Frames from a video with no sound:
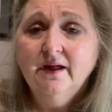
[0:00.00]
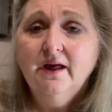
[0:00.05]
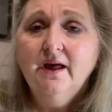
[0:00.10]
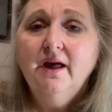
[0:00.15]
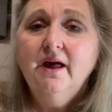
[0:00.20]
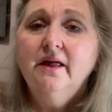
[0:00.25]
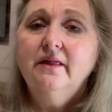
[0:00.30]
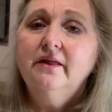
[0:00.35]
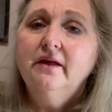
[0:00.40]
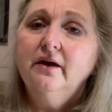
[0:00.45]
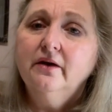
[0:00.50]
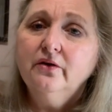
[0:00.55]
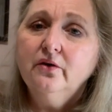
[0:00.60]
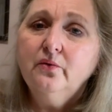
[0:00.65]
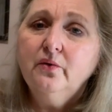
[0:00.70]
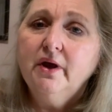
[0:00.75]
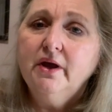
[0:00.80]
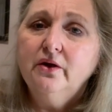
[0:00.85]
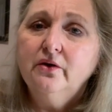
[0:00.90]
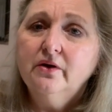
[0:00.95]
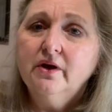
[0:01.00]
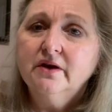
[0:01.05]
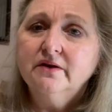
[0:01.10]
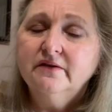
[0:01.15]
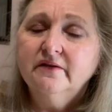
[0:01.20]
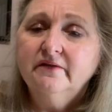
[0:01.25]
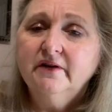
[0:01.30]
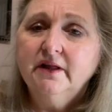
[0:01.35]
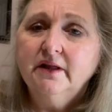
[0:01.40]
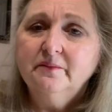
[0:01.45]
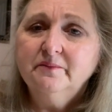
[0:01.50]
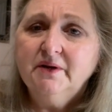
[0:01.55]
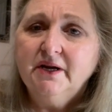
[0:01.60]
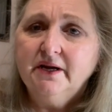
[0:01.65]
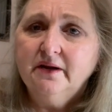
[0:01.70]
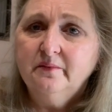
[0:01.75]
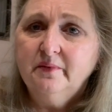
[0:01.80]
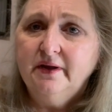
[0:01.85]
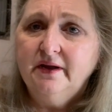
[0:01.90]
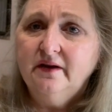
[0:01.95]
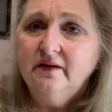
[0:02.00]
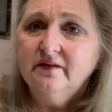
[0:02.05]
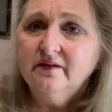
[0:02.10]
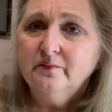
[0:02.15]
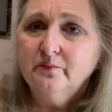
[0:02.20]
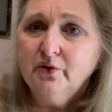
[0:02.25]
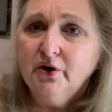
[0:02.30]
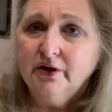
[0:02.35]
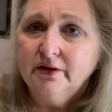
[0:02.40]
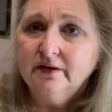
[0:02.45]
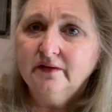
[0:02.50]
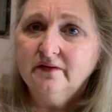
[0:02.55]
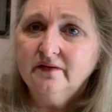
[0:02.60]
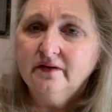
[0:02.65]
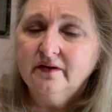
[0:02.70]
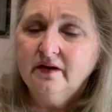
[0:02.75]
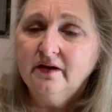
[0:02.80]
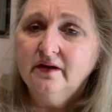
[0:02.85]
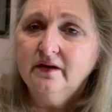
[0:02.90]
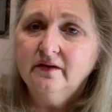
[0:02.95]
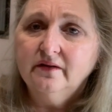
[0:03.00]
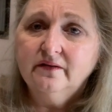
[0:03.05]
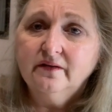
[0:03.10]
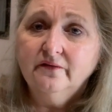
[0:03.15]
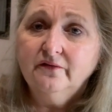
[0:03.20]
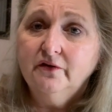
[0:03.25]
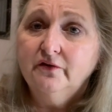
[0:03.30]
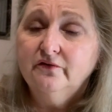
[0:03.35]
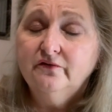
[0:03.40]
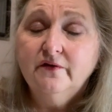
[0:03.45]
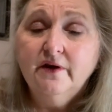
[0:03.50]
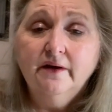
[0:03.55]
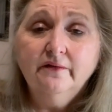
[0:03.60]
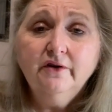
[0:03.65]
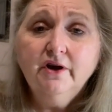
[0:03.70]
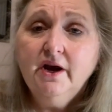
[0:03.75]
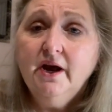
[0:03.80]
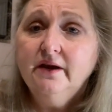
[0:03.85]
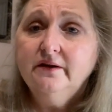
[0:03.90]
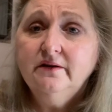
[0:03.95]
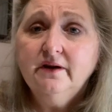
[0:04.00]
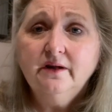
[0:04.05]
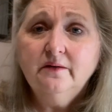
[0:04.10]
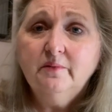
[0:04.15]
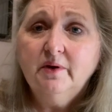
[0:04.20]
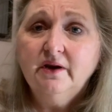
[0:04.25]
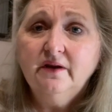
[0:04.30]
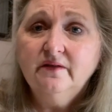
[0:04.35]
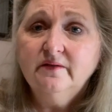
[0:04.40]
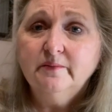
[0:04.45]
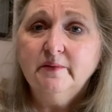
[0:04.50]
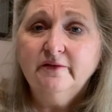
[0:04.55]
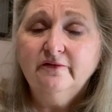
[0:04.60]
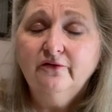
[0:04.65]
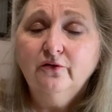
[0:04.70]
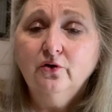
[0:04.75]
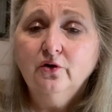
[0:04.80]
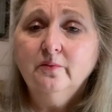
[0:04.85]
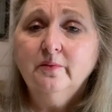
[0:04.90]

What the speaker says: The other way you can develop diabetes in pregnancy is if you've never had diabetes before,